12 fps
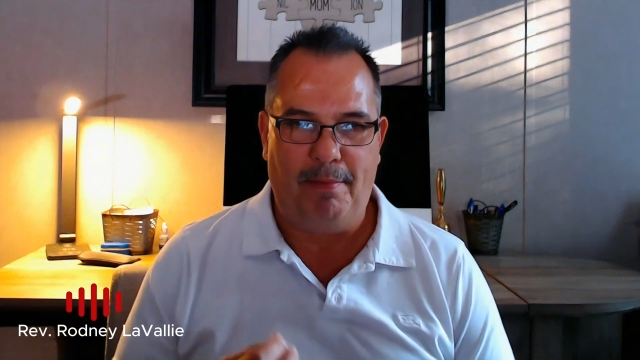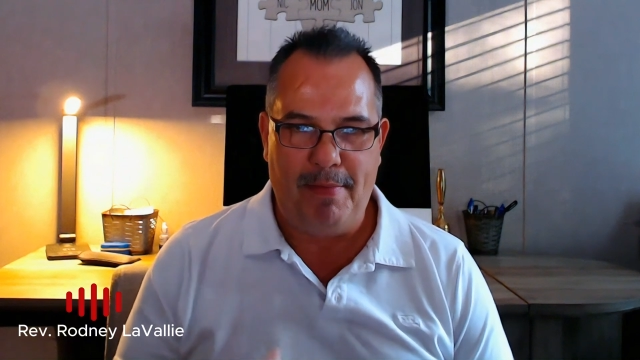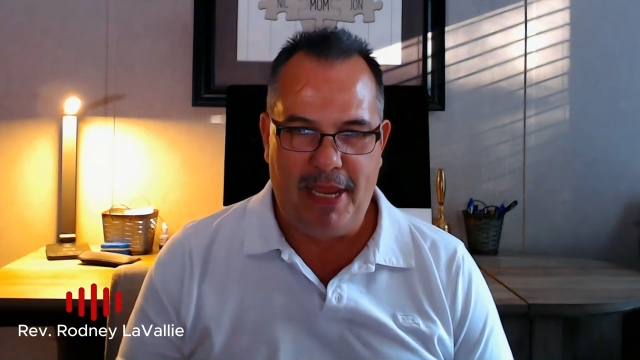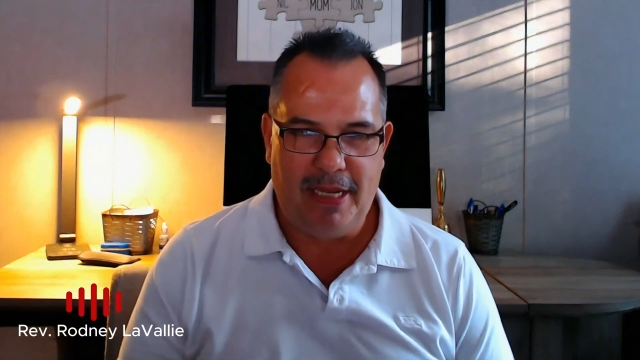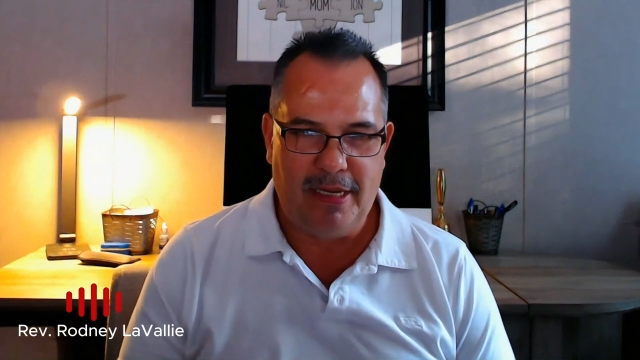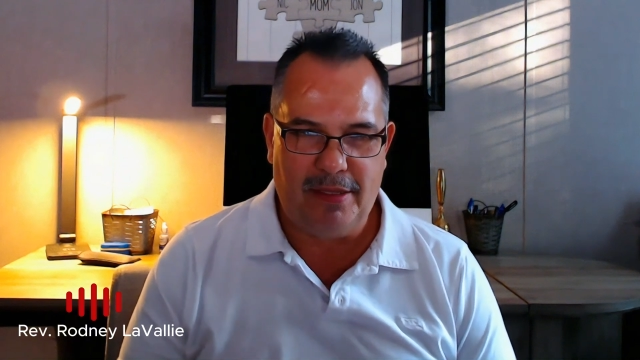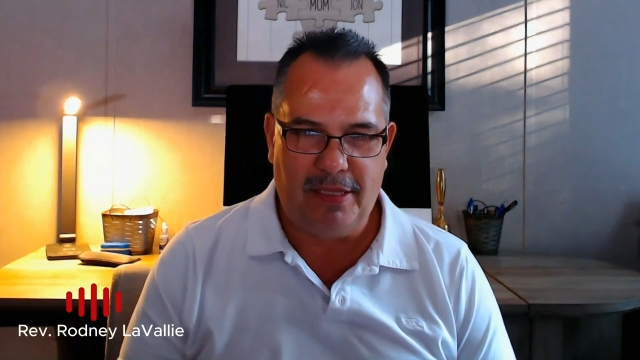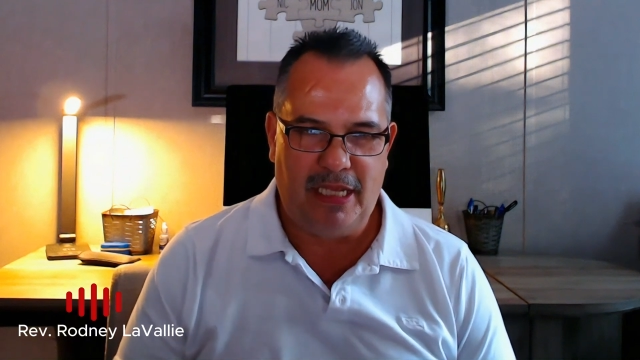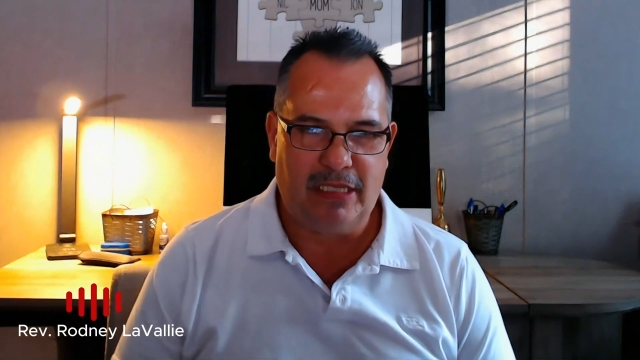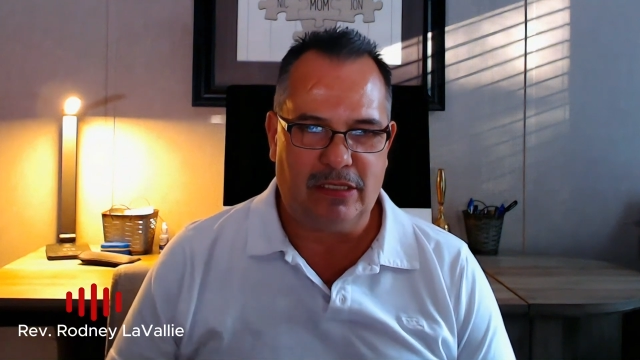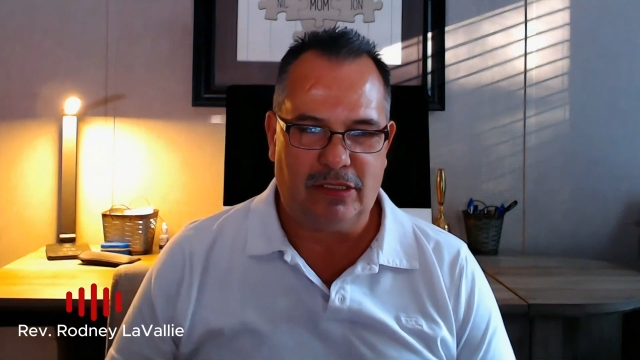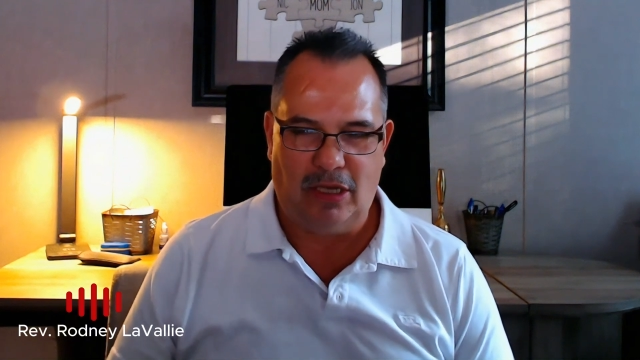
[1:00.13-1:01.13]
of meat in
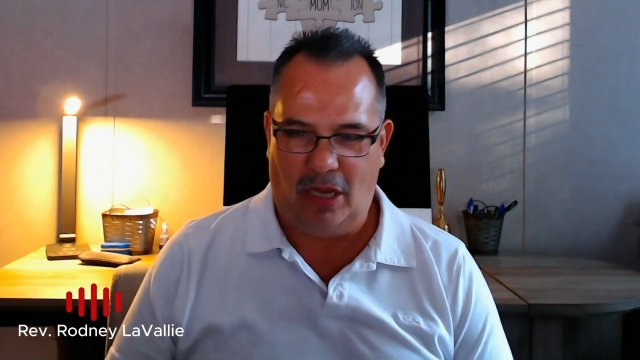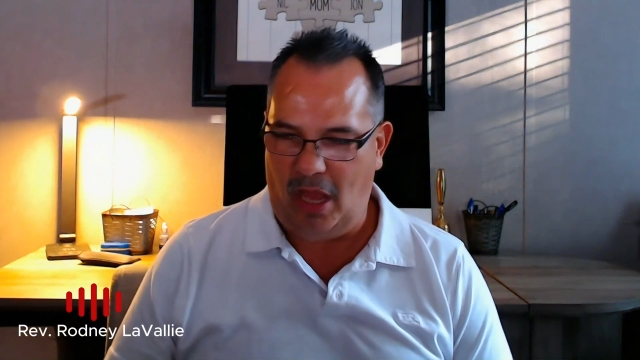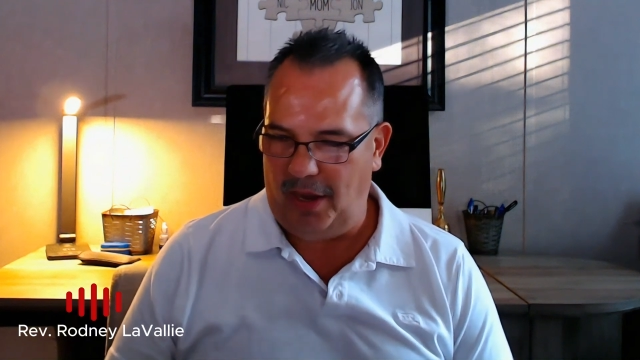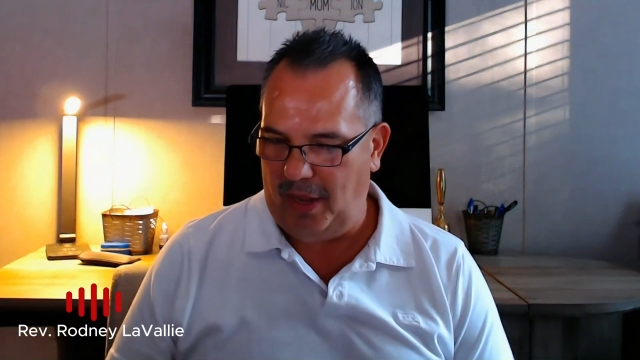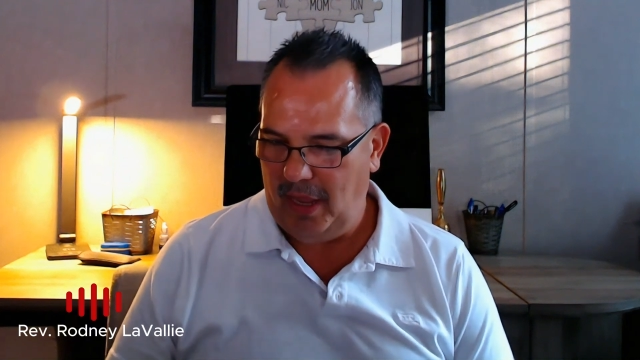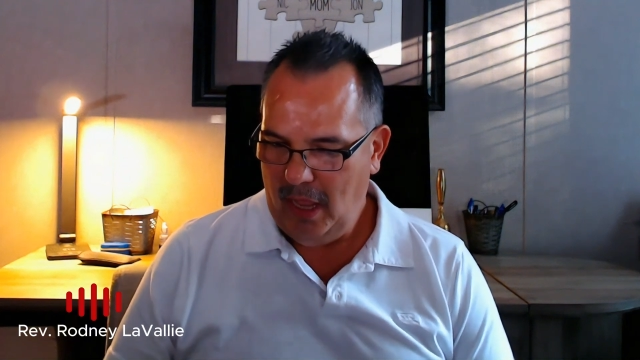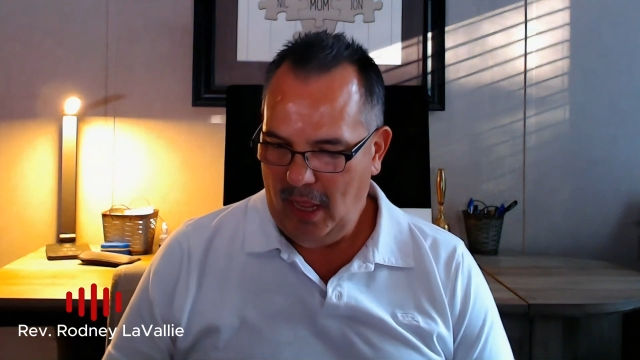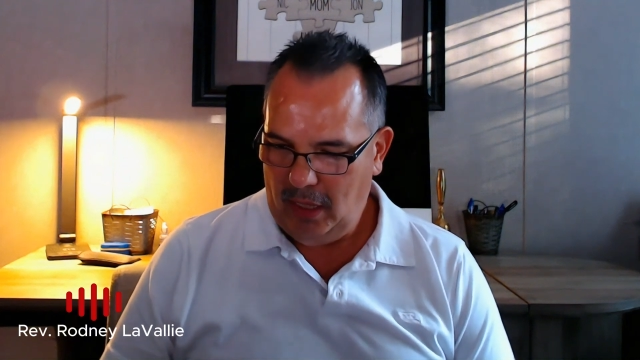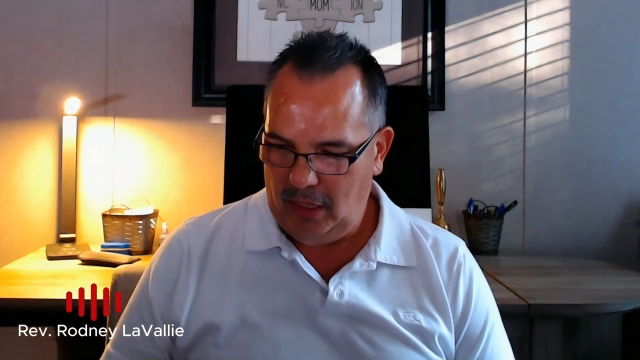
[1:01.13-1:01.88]
these. There's a lot of,